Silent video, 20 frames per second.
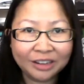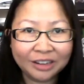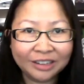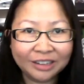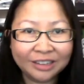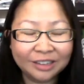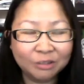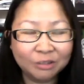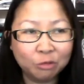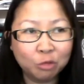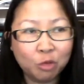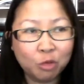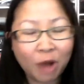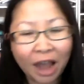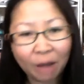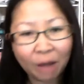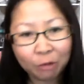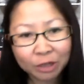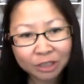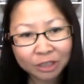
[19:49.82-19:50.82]

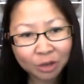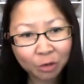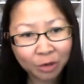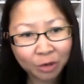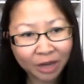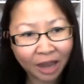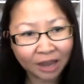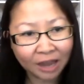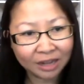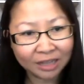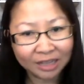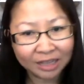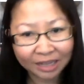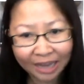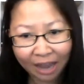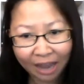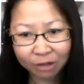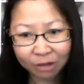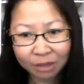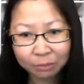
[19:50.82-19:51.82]
what's going on in the
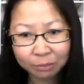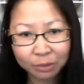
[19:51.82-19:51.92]
counting